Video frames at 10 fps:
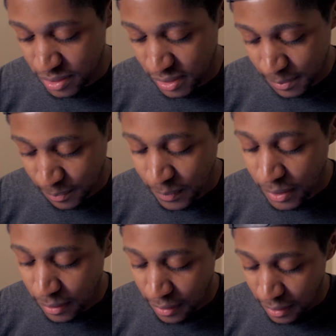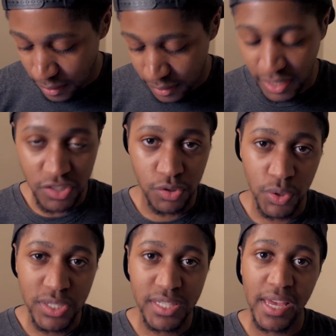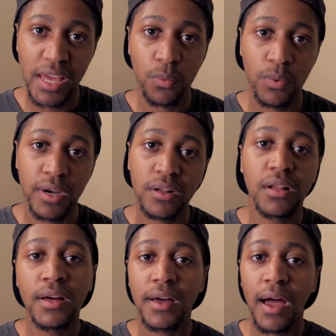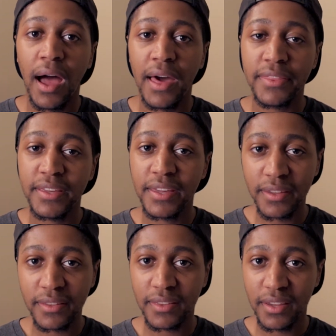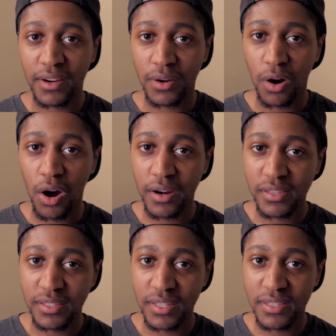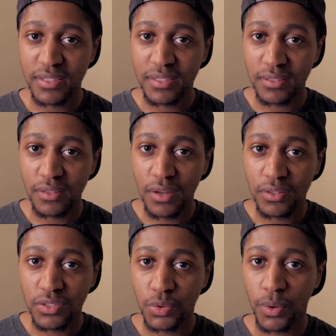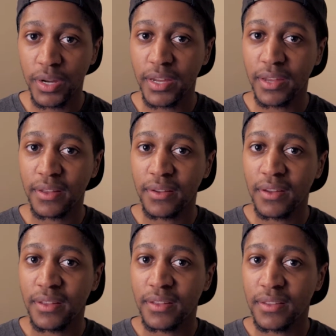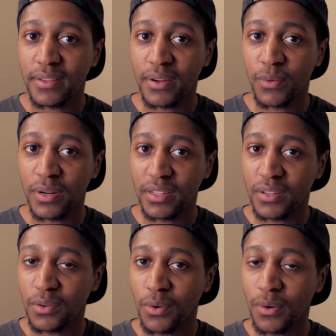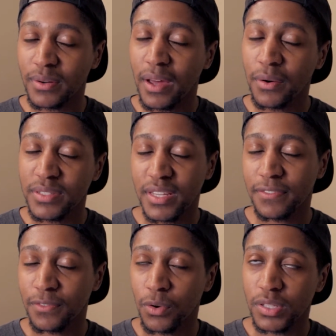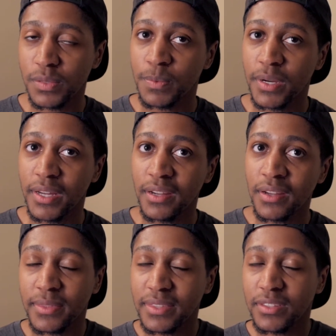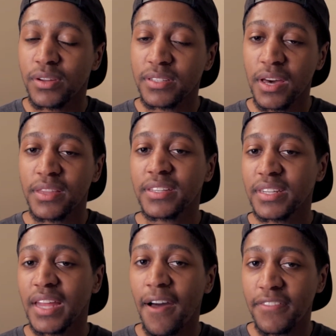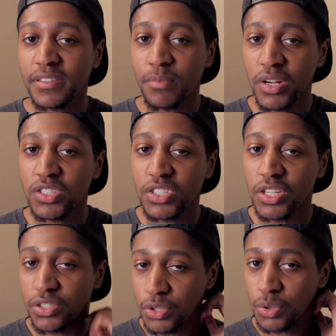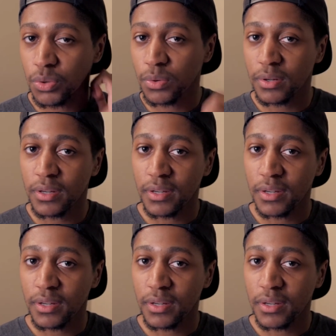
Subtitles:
see. Next, Joyce and Will. I think their arcs in this story were a little, I don't want to say forced, but you could tell they didn't have as much to do